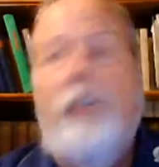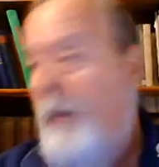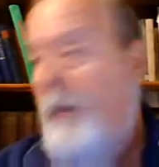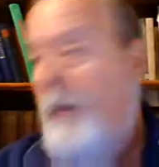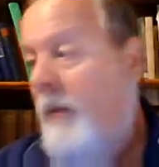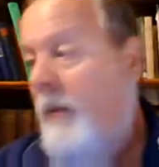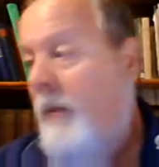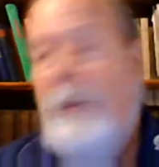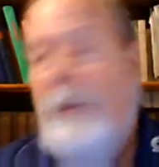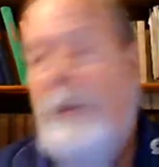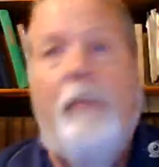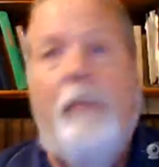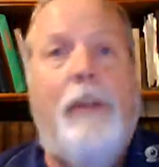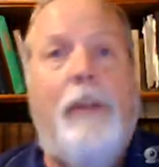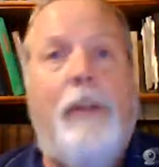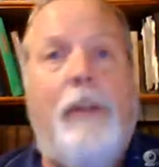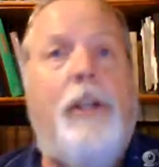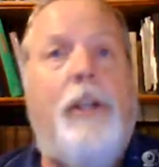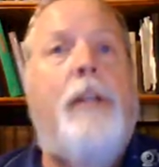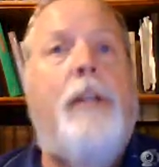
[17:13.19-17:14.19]
Some of them have
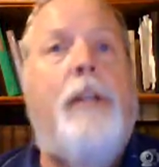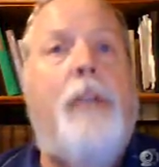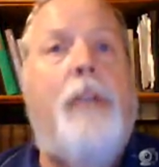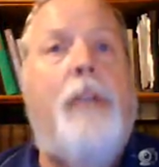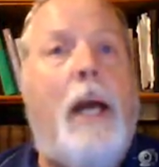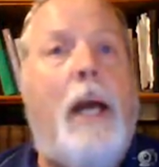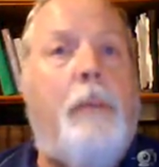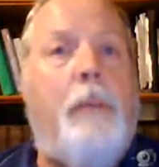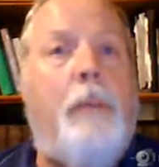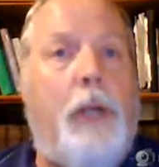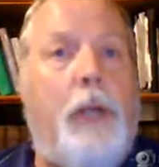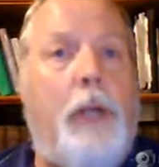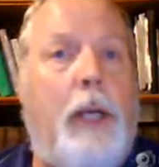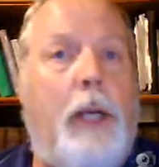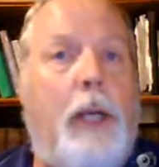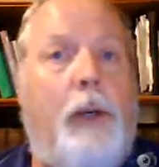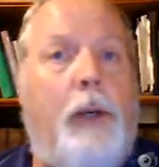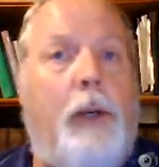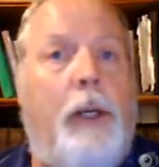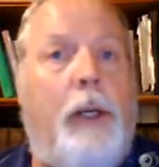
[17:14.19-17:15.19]
been set aside
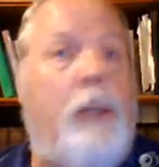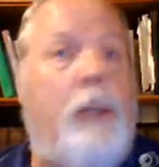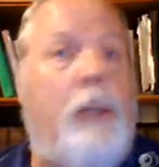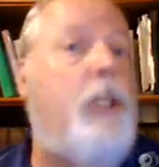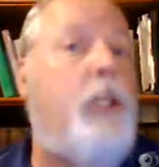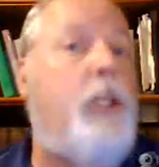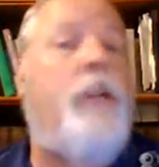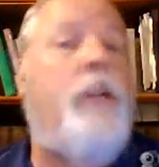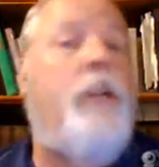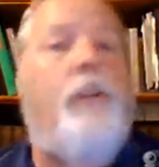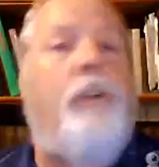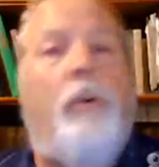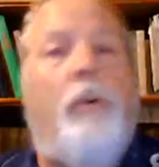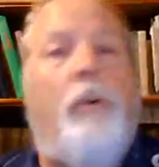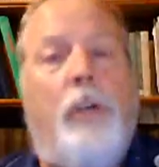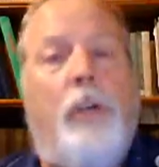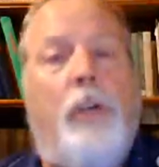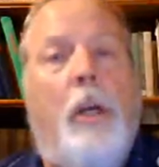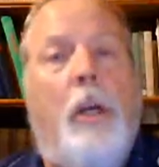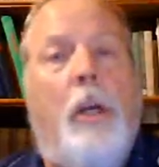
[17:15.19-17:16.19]
particularly to discuss
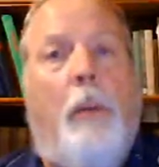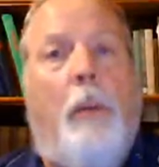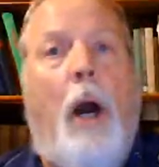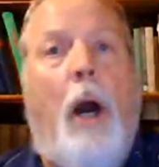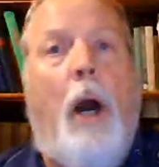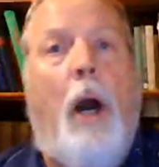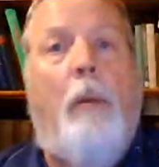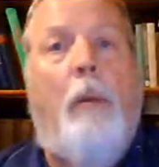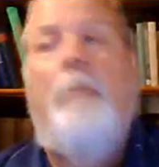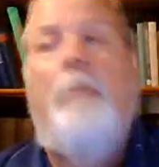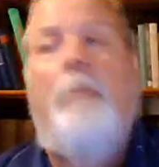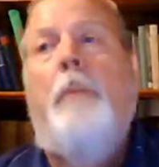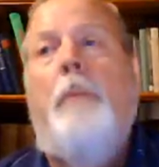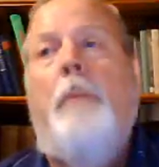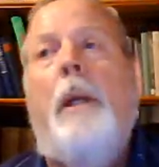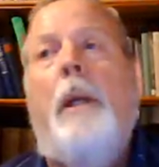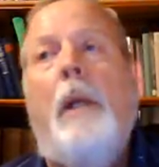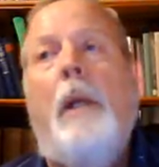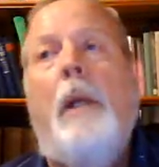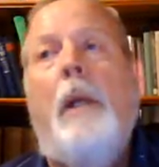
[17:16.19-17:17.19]
those problems,
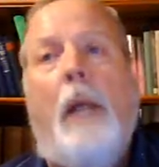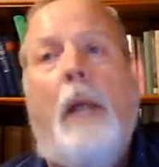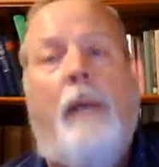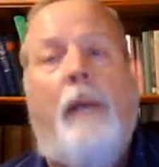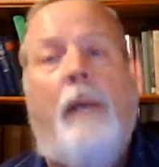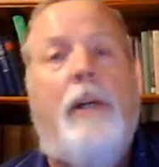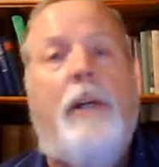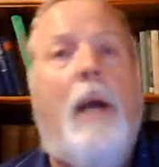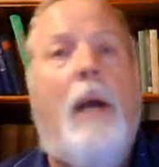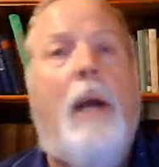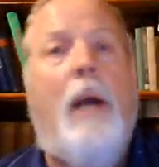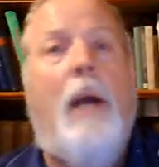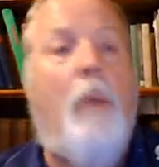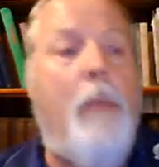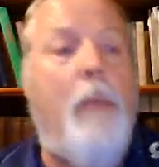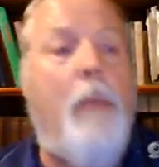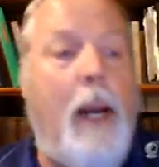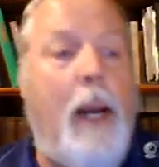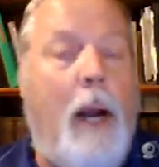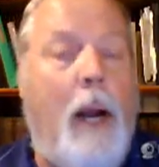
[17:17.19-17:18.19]
but every time we
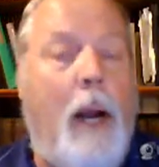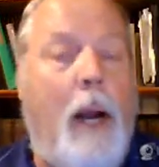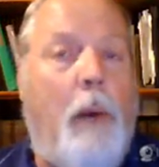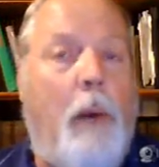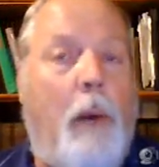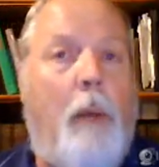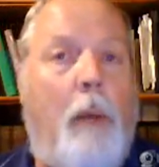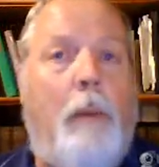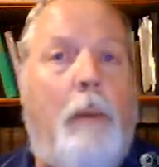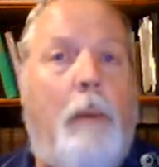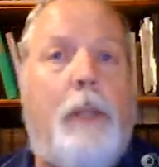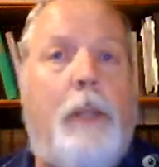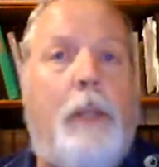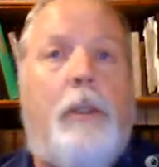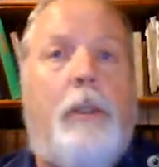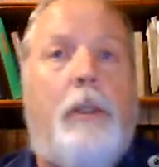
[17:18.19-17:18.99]
meet I'll probably